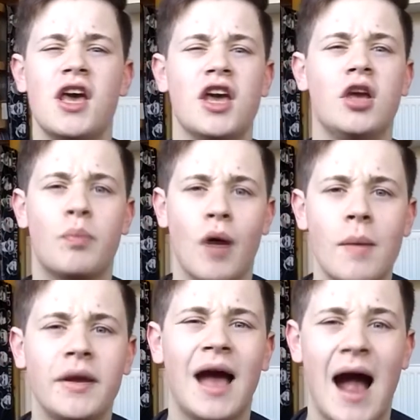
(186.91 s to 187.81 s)
You
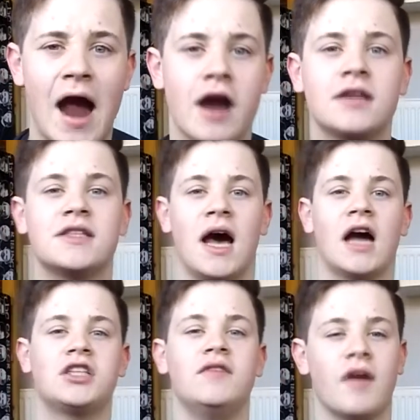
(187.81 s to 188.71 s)
probably aren't
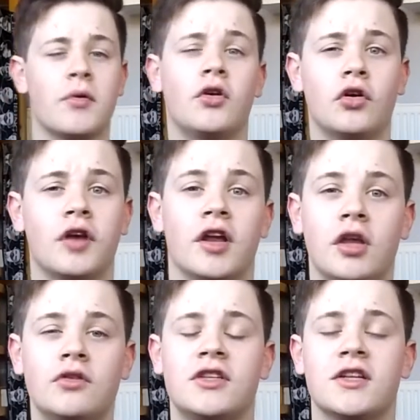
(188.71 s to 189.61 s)
actually very good at
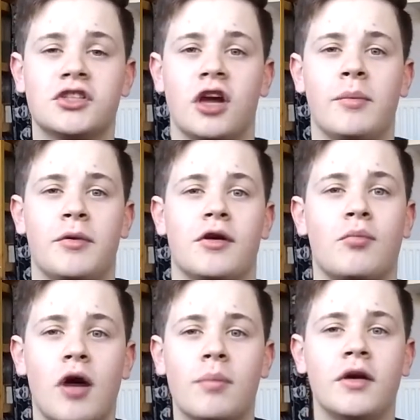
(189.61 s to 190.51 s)
using the sniper, and you're
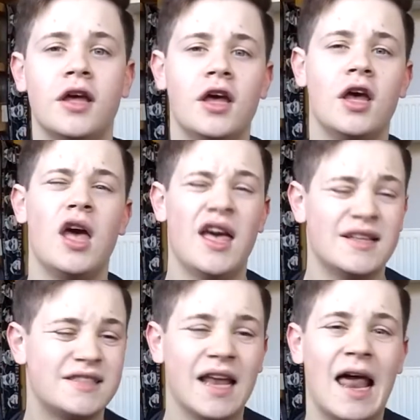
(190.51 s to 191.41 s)
probably
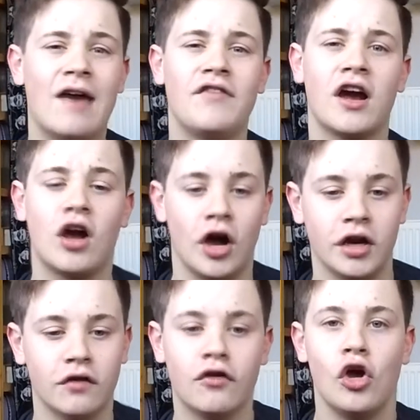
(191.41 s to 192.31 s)
still have that kind
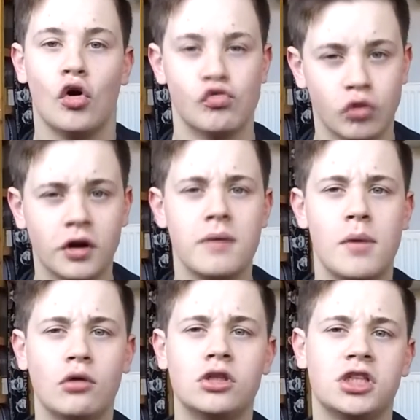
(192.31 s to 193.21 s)
of running
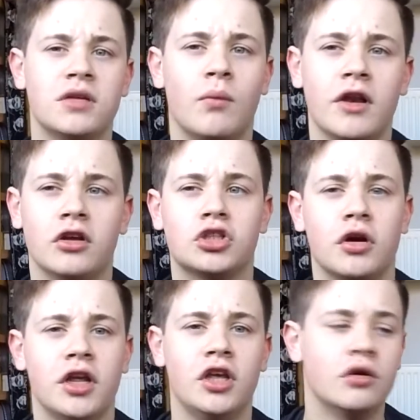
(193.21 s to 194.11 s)
motion when you're trying
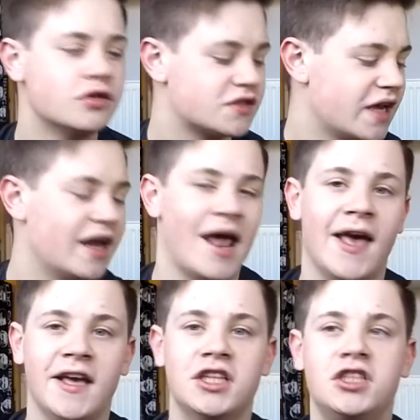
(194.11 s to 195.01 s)
to use, say, an
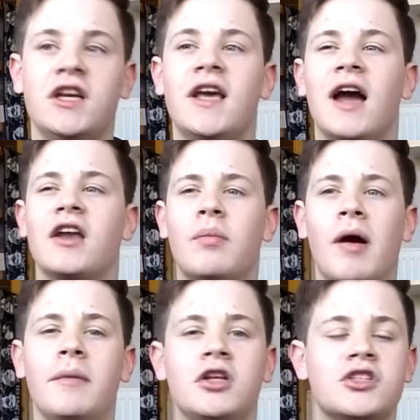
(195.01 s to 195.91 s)
AEG, and you're
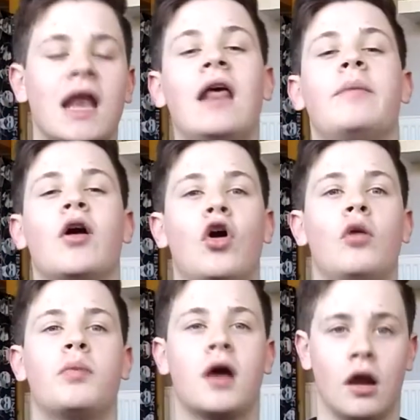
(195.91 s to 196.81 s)
probably just a little bit
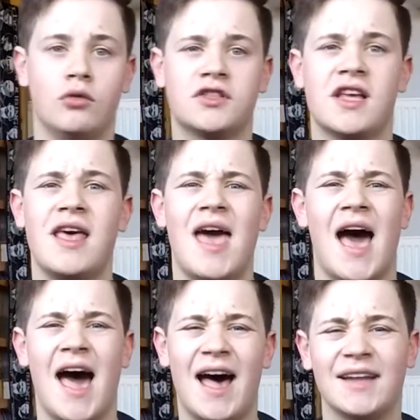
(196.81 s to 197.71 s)
up close
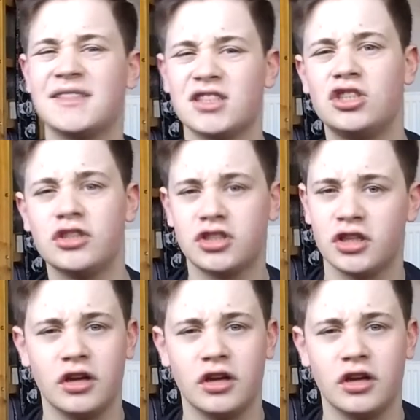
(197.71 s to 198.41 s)
and just